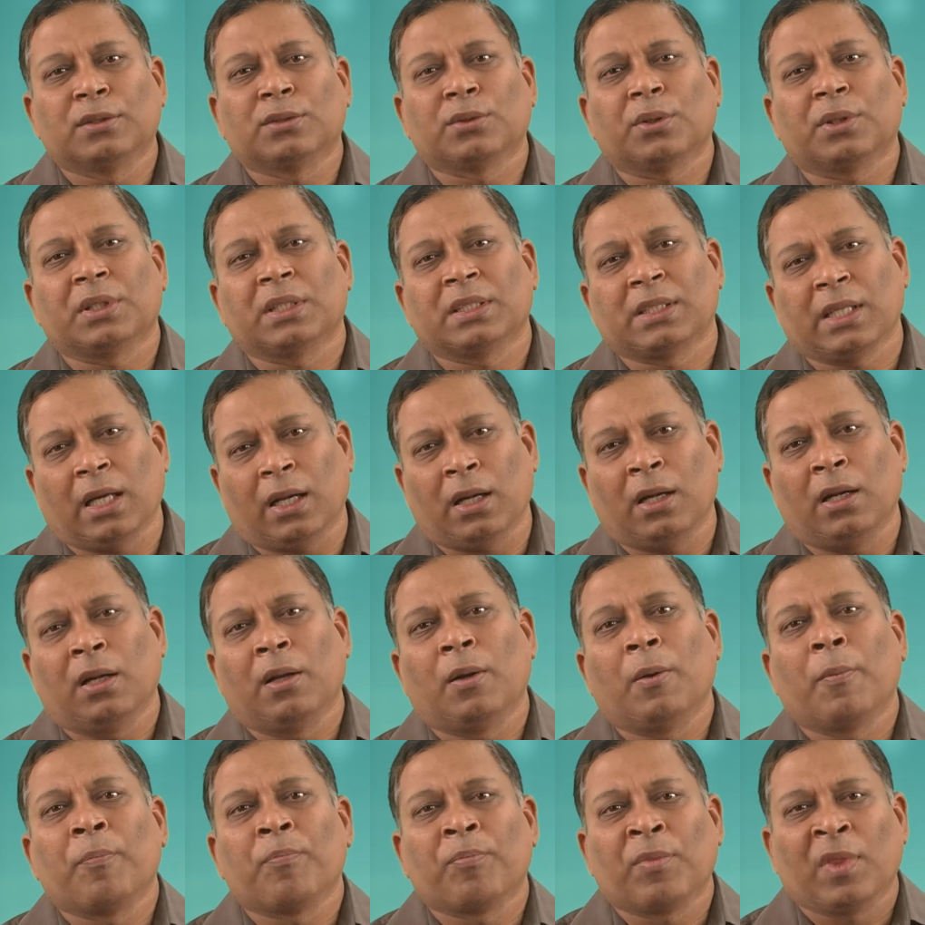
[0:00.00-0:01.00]
So these are
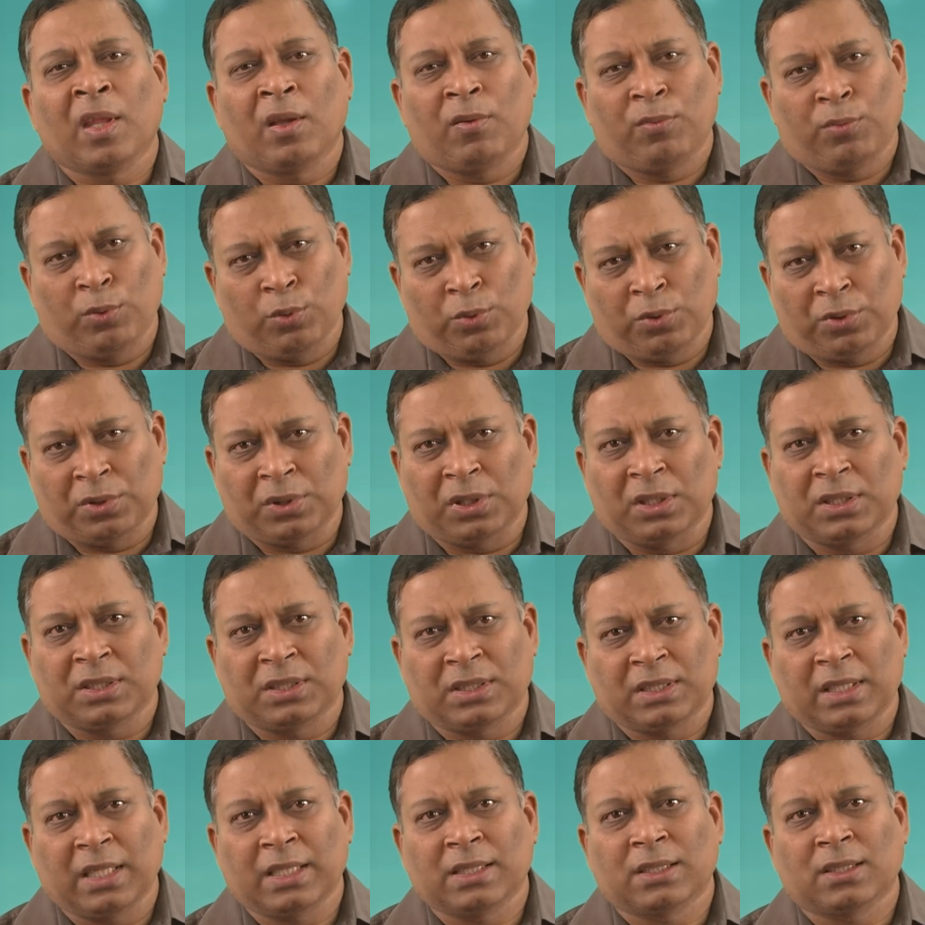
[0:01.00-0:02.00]
4
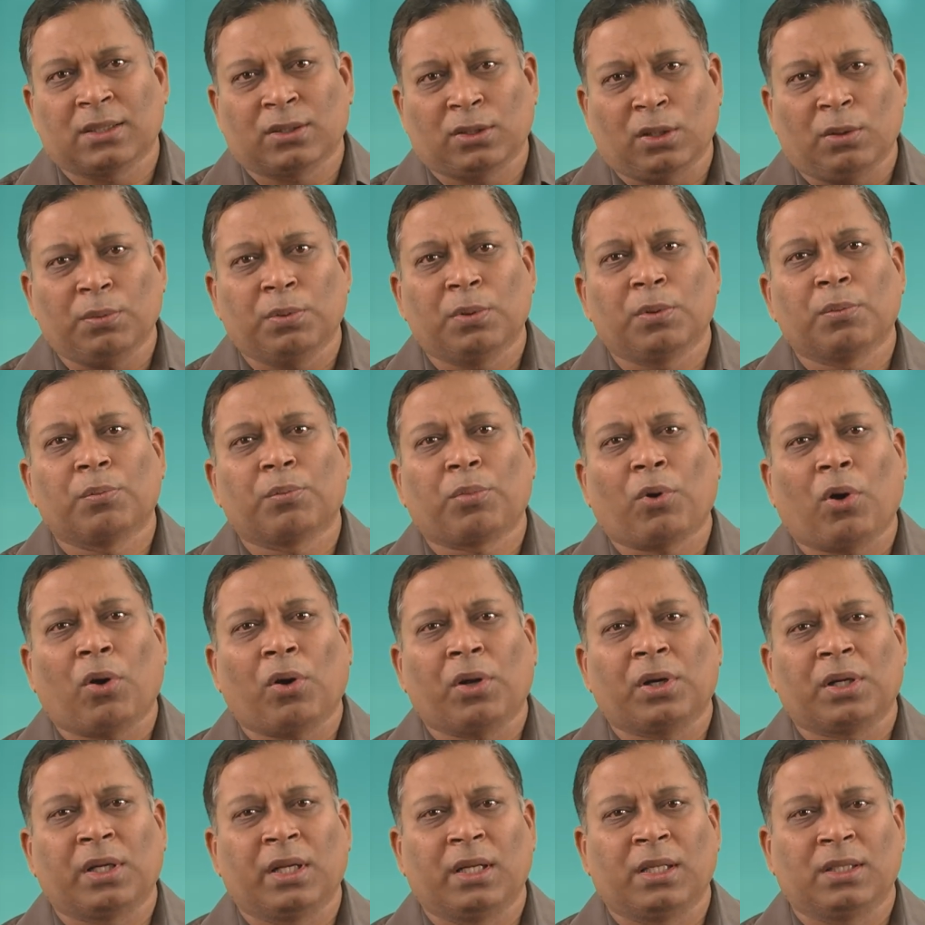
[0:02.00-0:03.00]
stages of
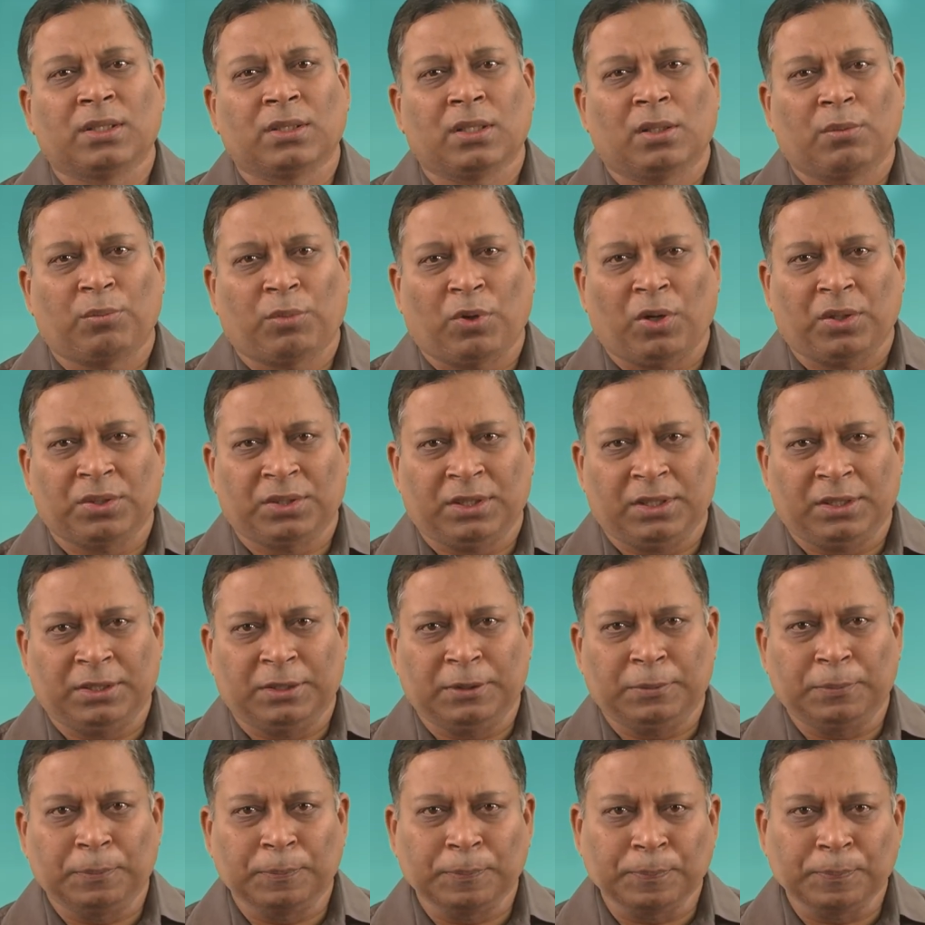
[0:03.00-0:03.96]
product deletion process.